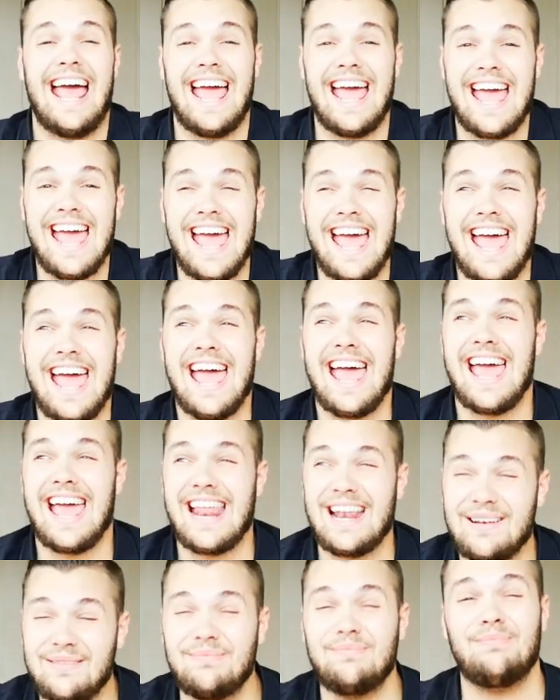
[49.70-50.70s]

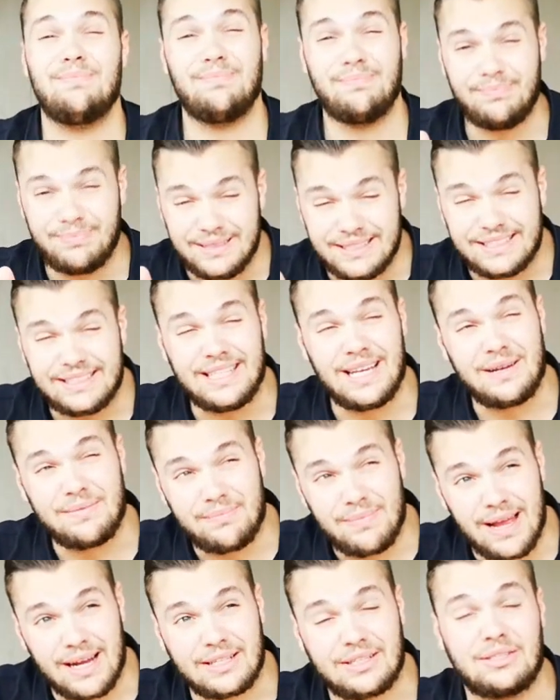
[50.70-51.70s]
and be sent
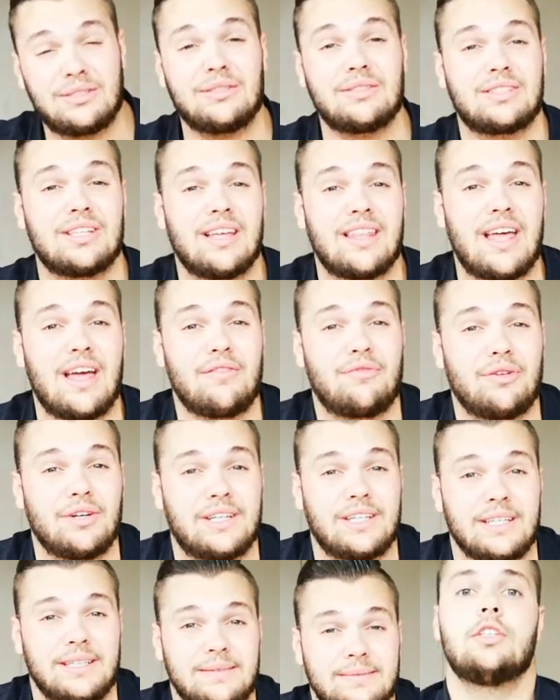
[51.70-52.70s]
back to South
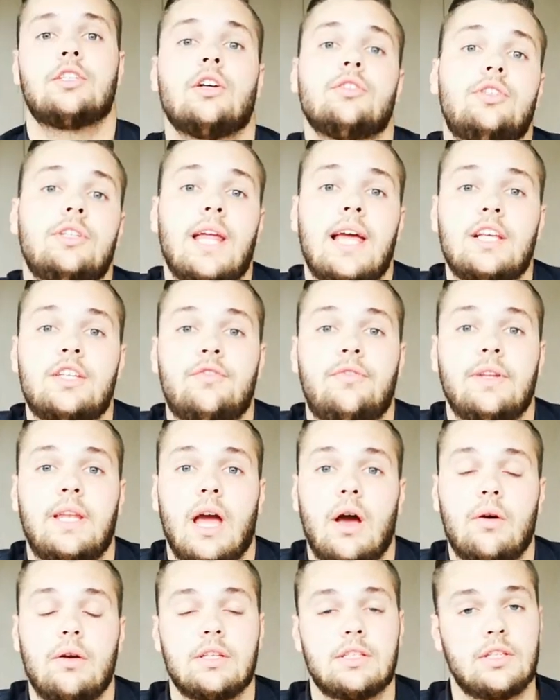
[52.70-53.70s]
Africa. So today's
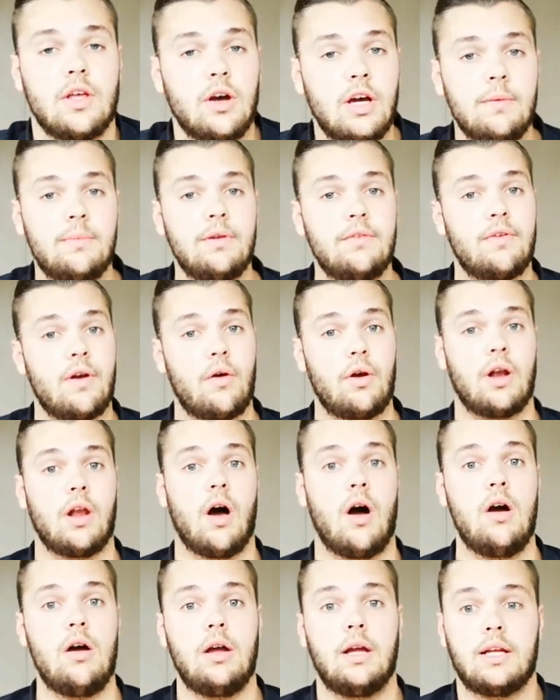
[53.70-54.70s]
video is not going to be very
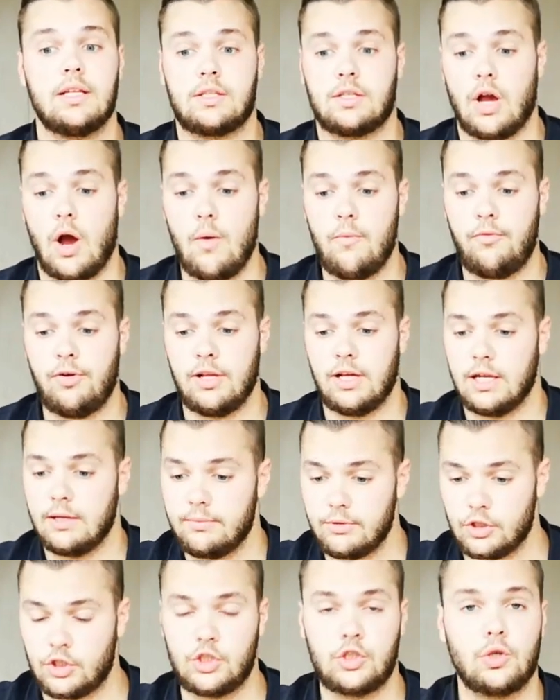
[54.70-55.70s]
long. It's hopefully going to
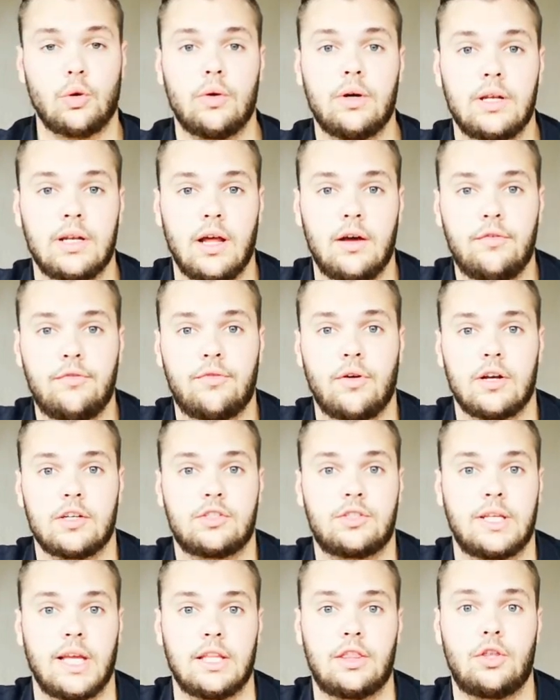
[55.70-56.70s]
be short enough for us
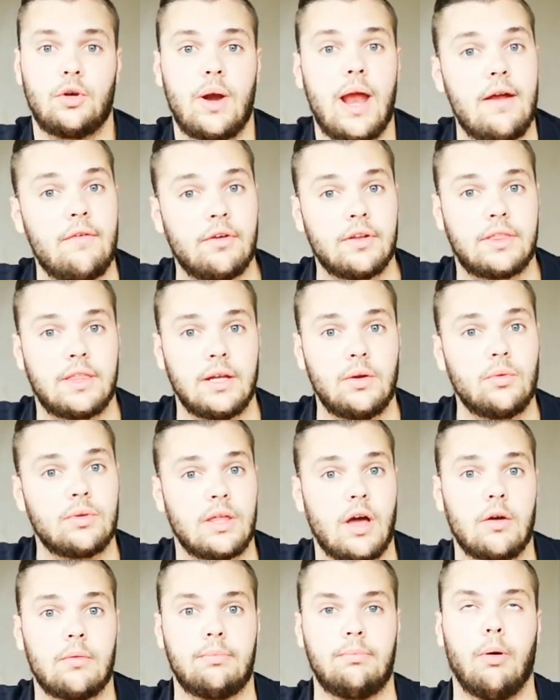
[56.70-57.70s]
to get through everything
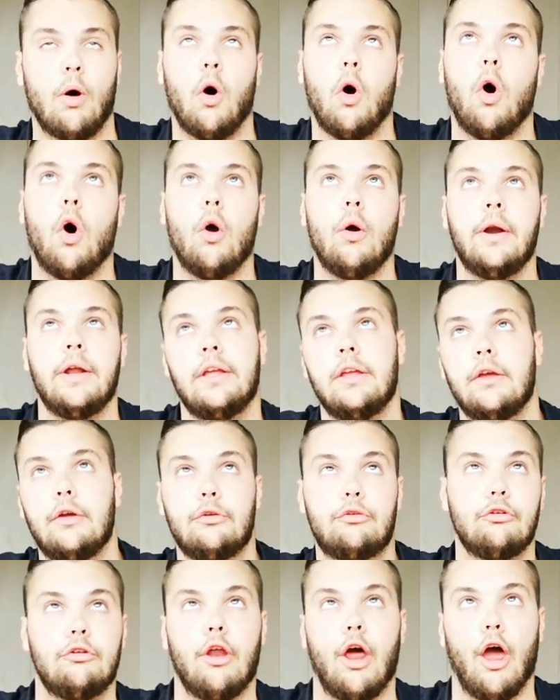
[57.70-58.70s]
without boring you
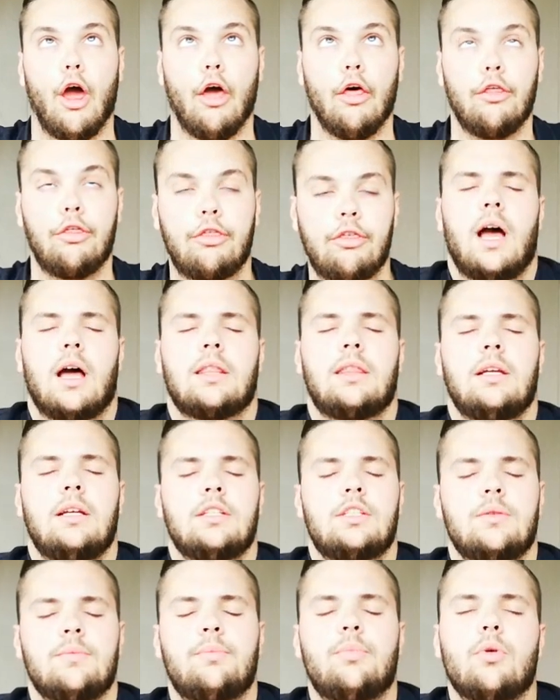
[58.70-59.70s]
to death. I think
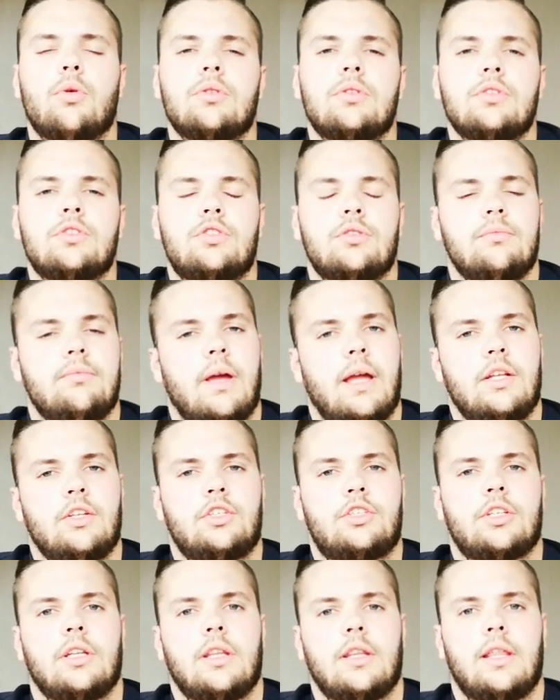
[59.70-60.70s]
it's important to
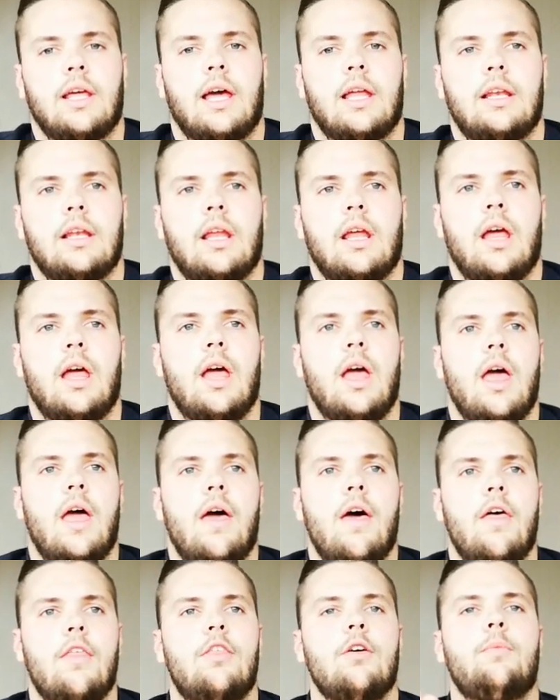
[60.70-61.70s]
mention that
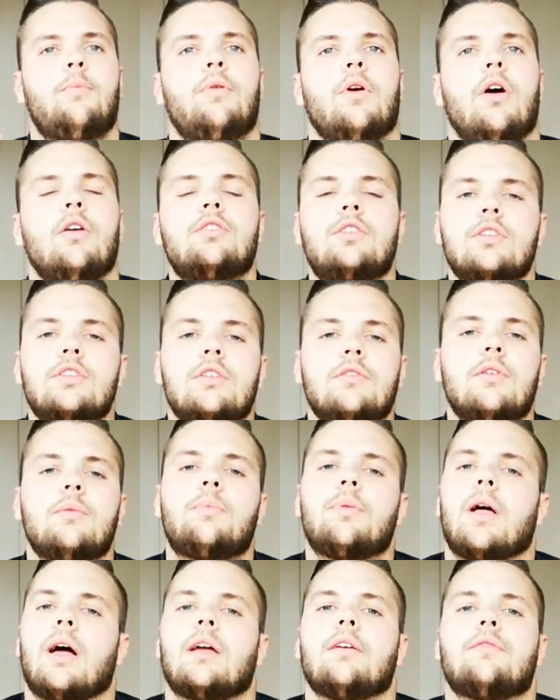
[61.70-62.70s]
the process of
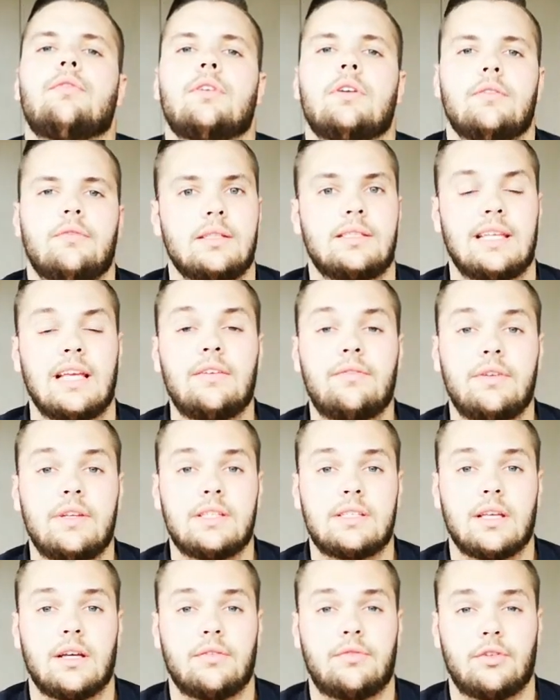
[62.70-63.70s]
applying for a Z
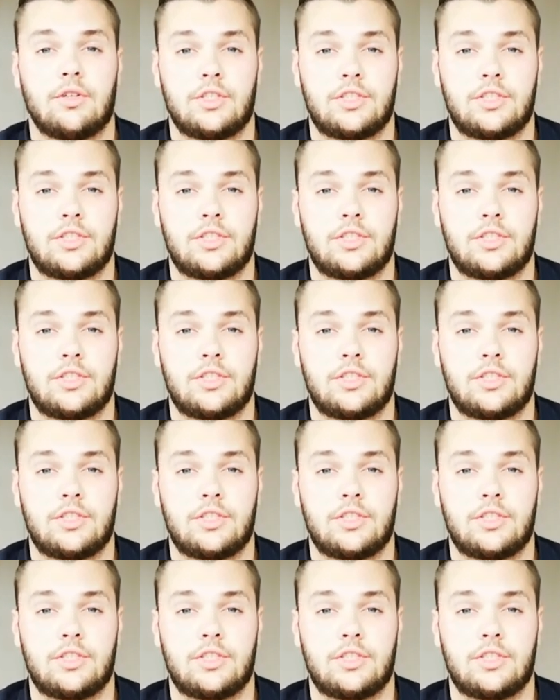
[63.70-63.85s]
visa for